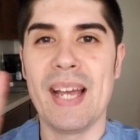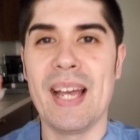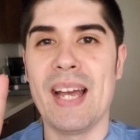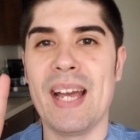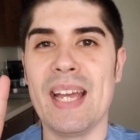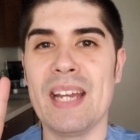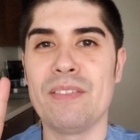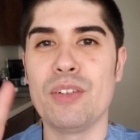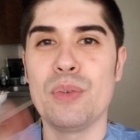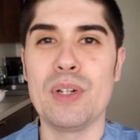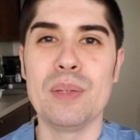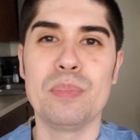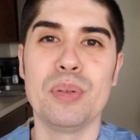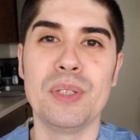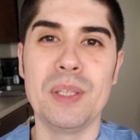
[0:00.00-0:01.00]
Hi
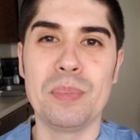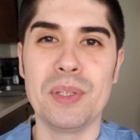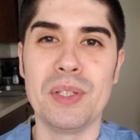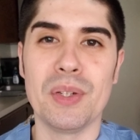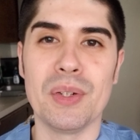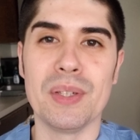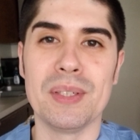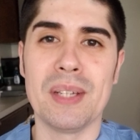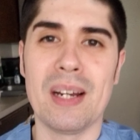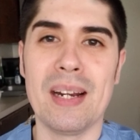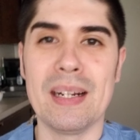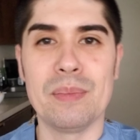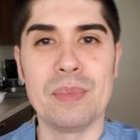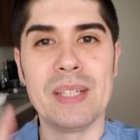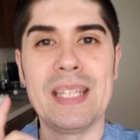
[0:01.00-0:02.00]
everyone, Puti Pinoy. All right,
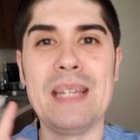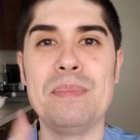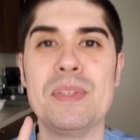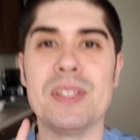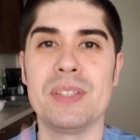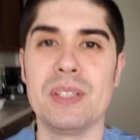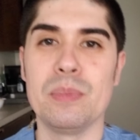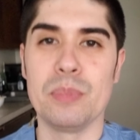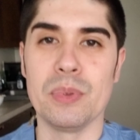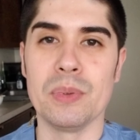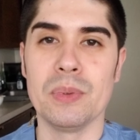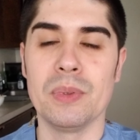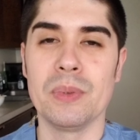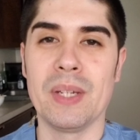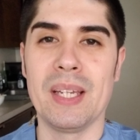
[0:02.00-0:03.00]
I'm gonna keep this simple,
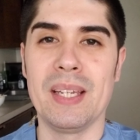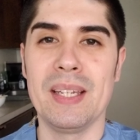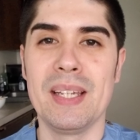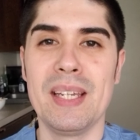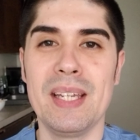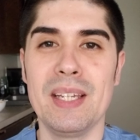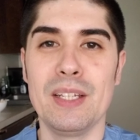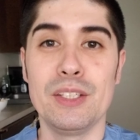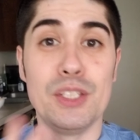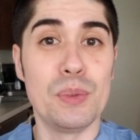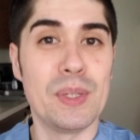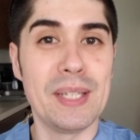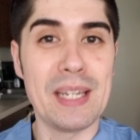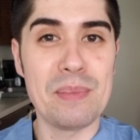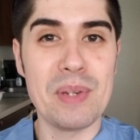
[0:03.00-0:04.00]
okay? Do you
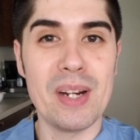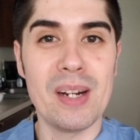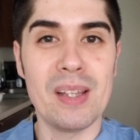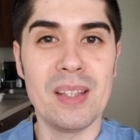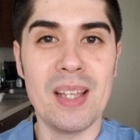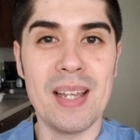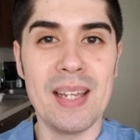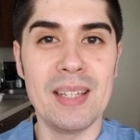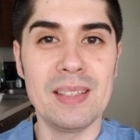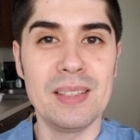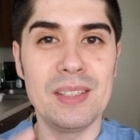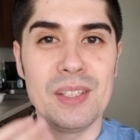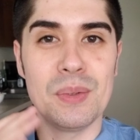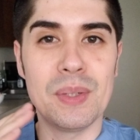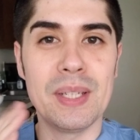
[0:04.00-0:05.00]
want to get married online? Do
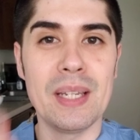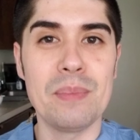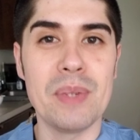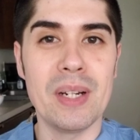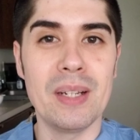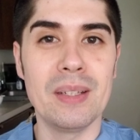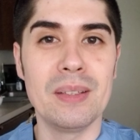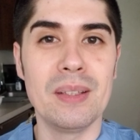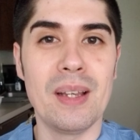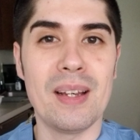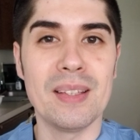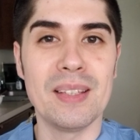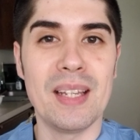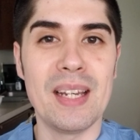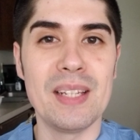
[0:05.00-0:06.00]
you want to get married
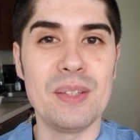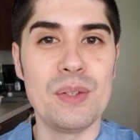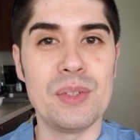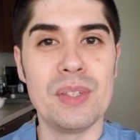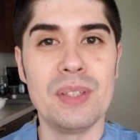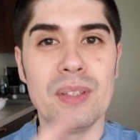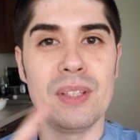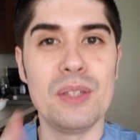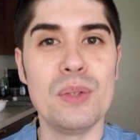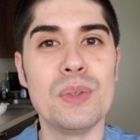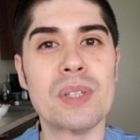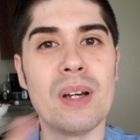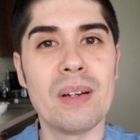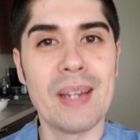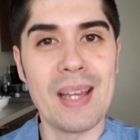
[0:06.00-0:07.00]
online using the
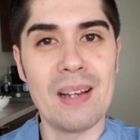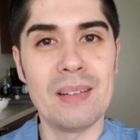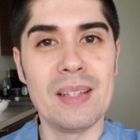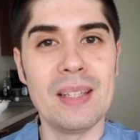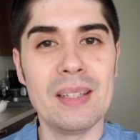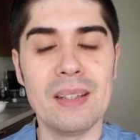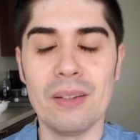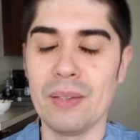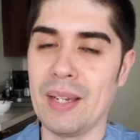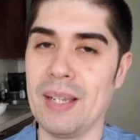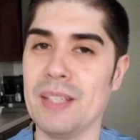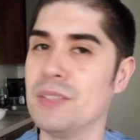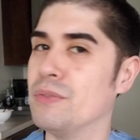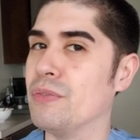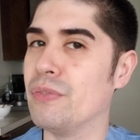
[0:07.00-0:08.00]
Utah County? Okay,
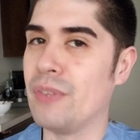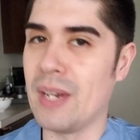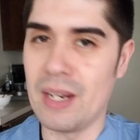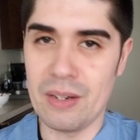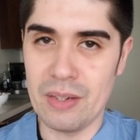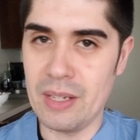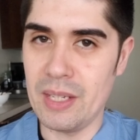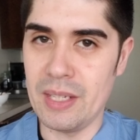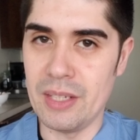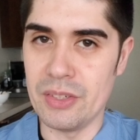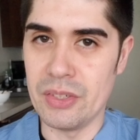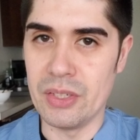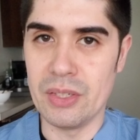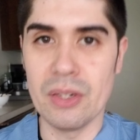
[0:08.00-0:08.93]
it's very easy.